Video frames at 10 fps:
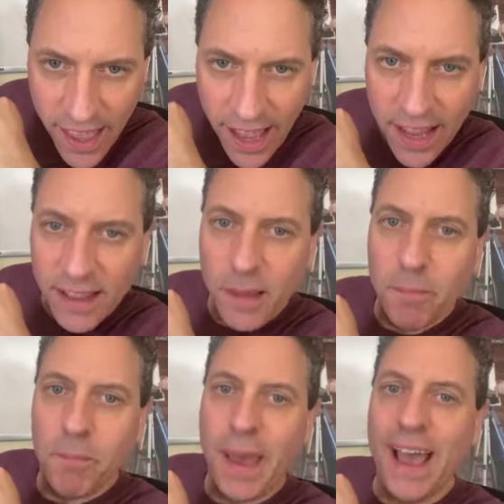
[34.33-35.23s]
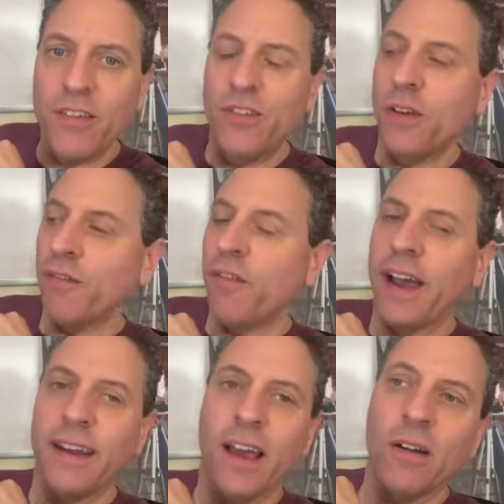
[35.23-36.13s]
Hadley Bass. You can
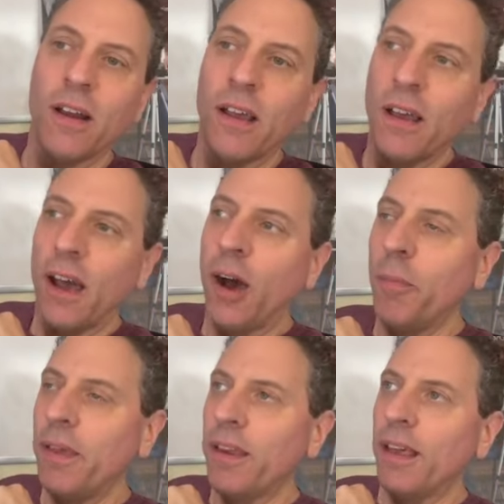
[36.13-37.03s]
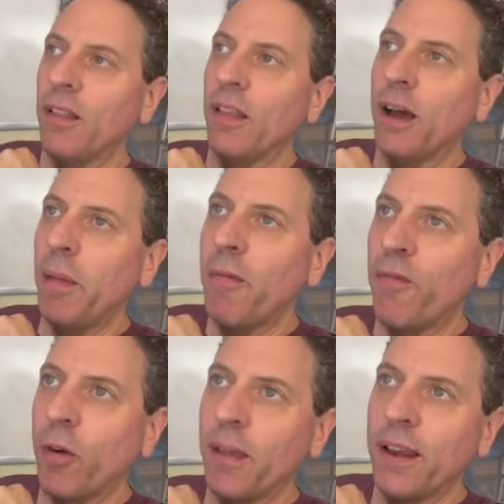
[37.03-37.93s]
find out. I'll be in. I'll be
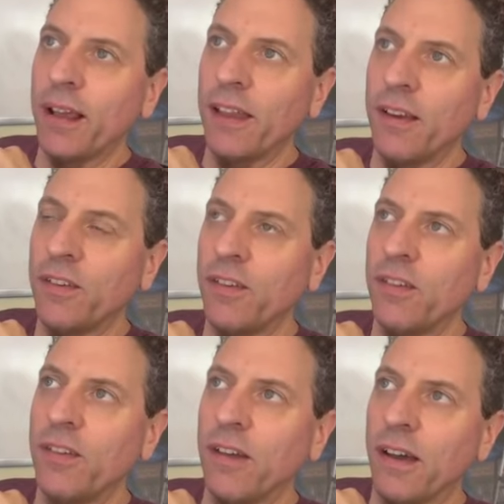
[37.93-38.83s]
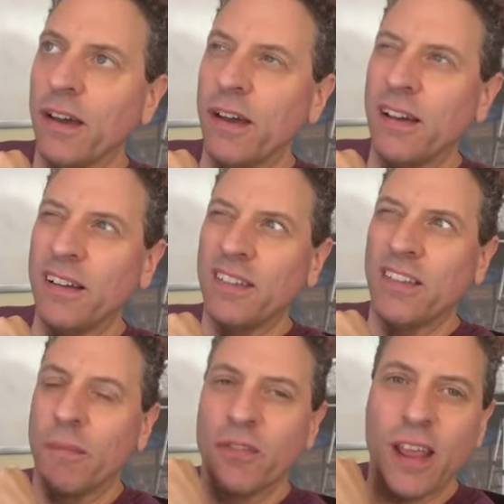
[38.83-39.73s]
performing in L A uh,
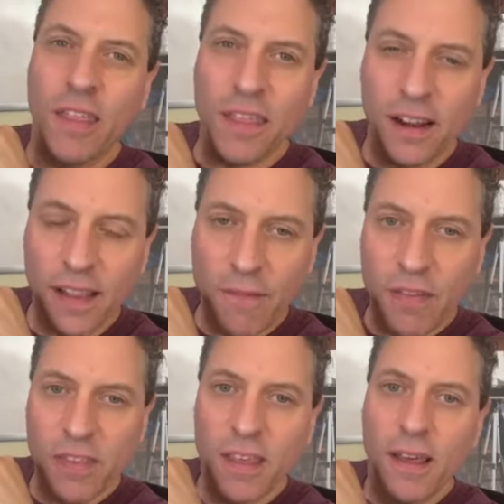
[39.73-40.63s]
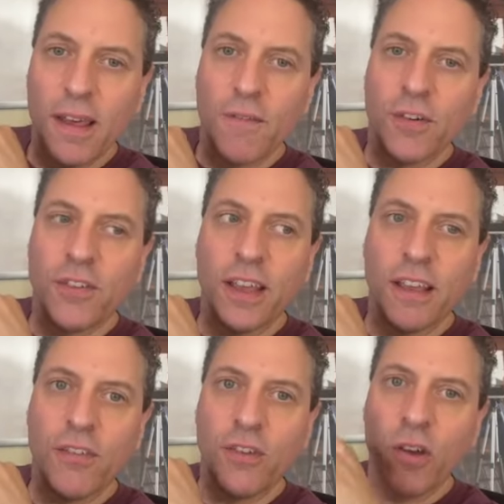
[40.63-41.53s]
December tenth and eleventh. For
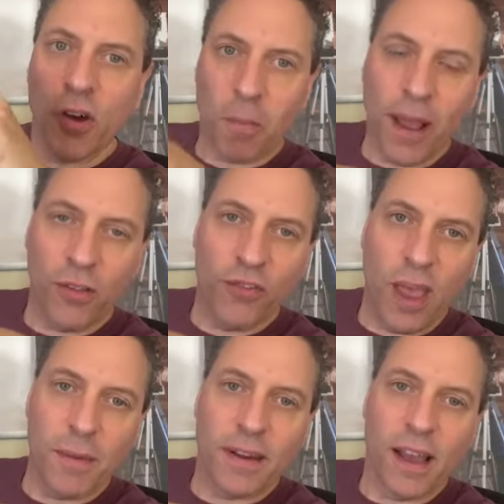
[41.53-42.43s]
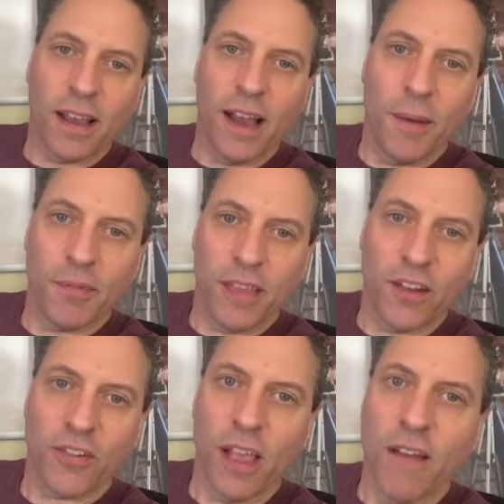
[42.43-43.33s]
tickets, you can go to michael jamin dot com
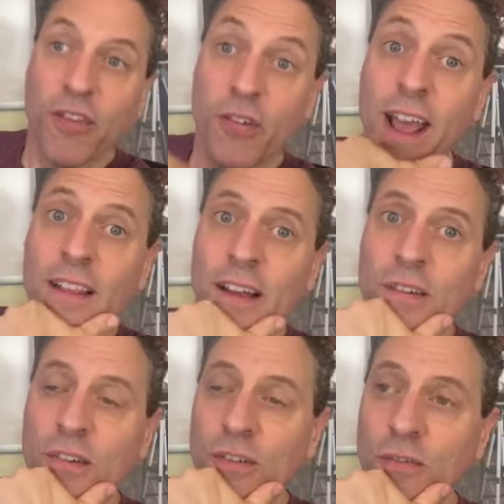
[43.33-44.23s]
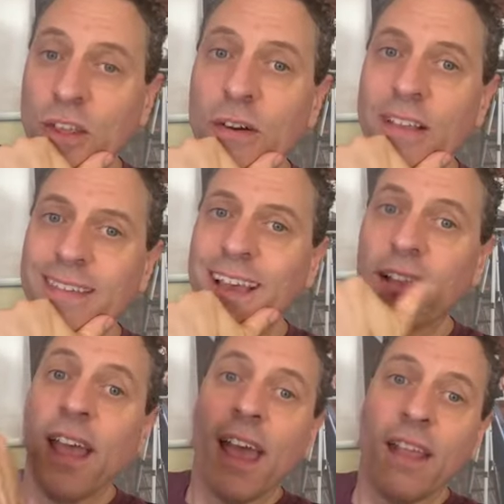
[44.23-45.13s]
slash live. They're now on, they're they're on
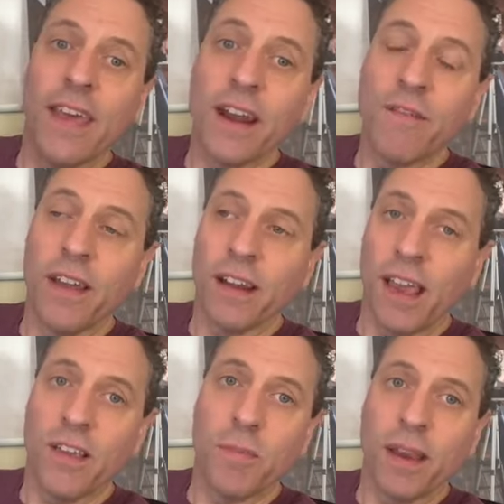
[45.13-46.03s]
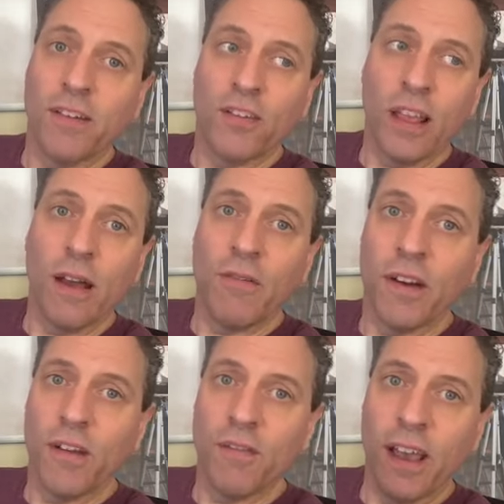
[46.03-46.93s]
sale. And that event I expect to sell out
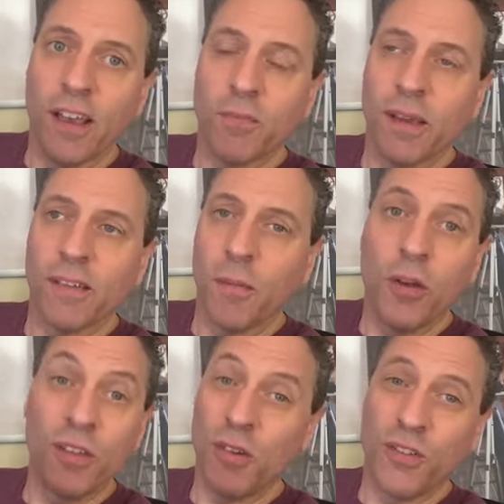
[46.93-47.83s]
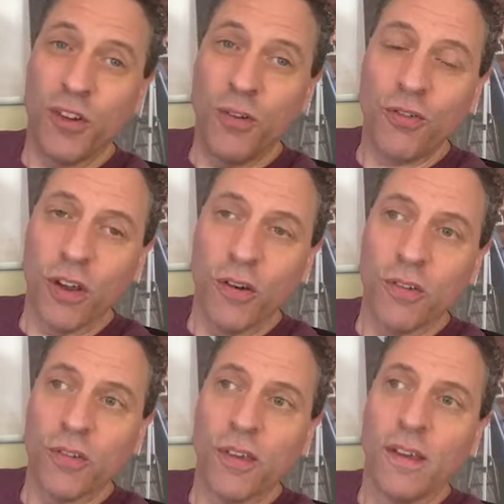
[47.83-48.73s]
very fast because I'm only doing two
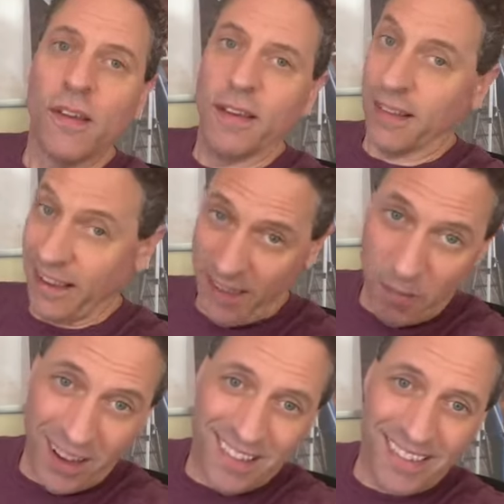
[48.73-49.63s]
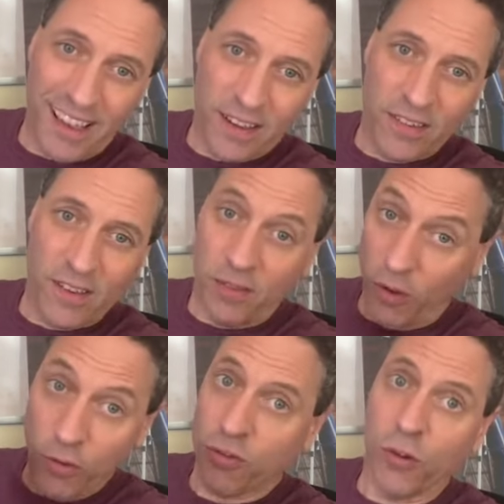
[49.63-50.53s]
shows. Last time I did six, and
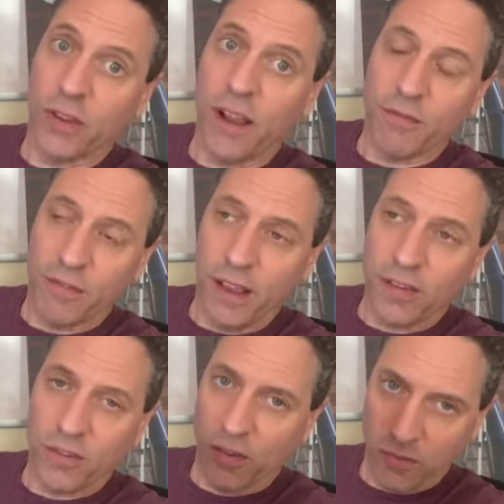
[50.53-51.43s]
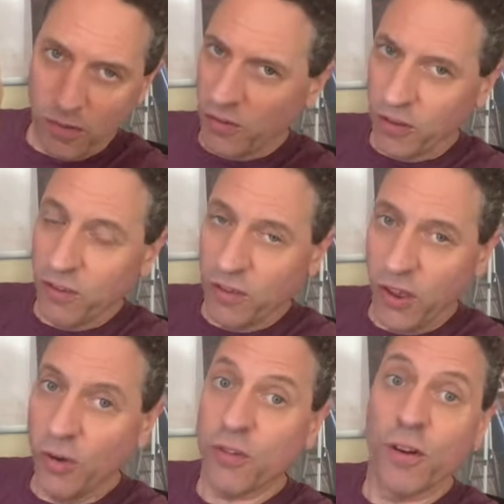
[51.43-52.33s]
those sold out fast. So it's only
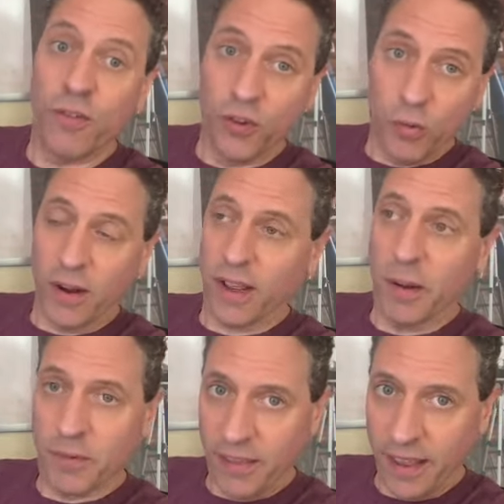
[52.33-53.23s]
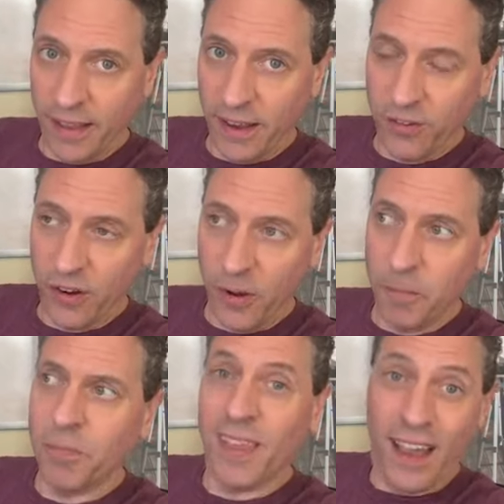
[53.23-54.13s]
two. So if you do want to come to the L A
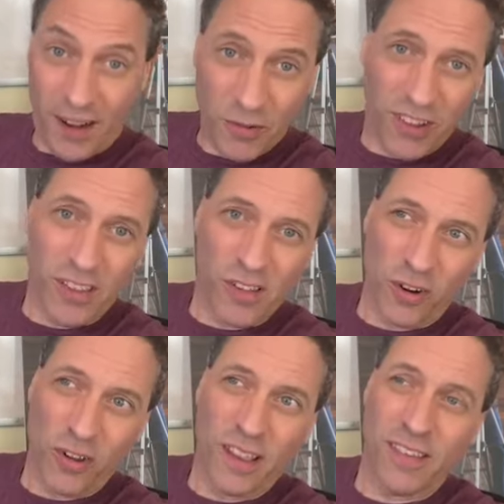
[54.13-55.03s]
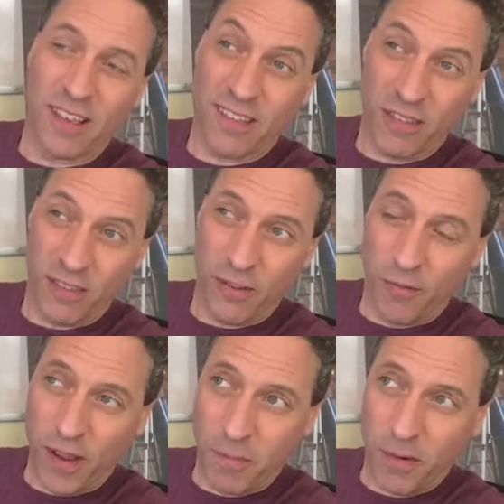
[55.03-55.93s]
show... I know it's a little early because that's
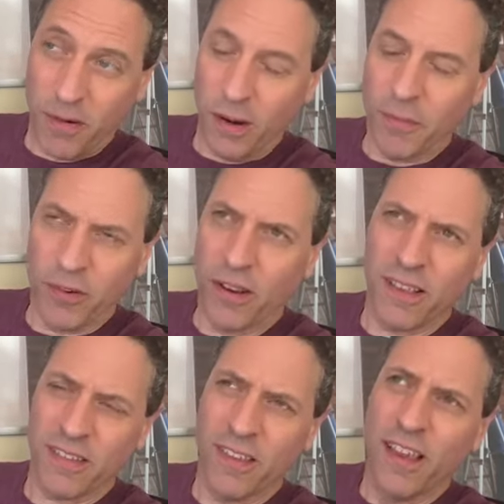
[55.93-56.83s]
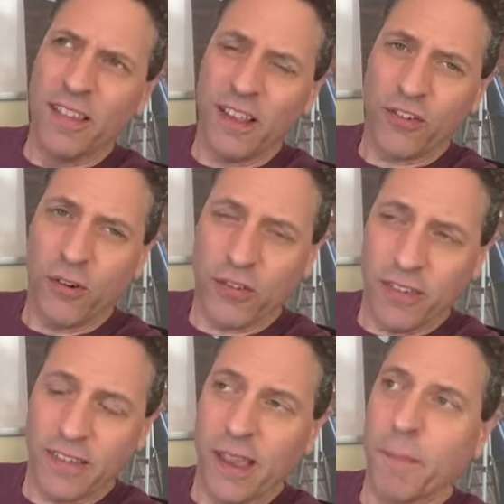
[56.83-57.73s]
November. I'm sorry, that's that show's
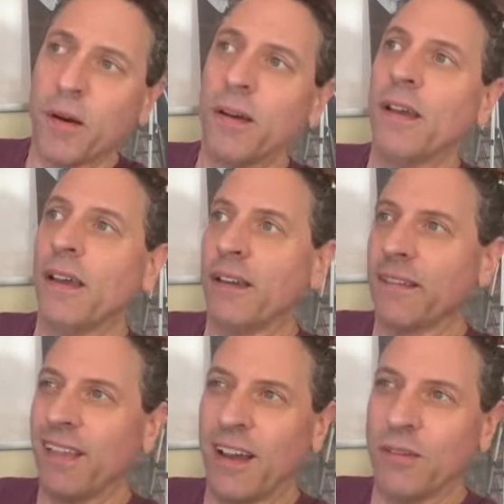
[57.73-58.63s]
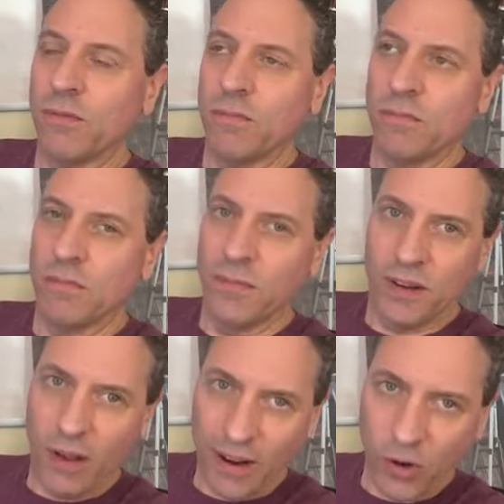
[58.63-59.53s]
in December, and it's now, you
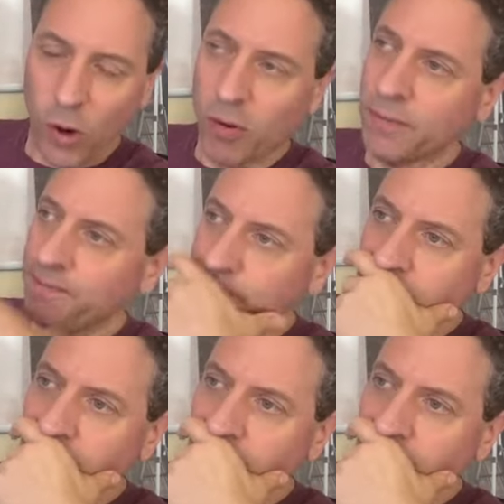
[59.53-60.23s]
know, October.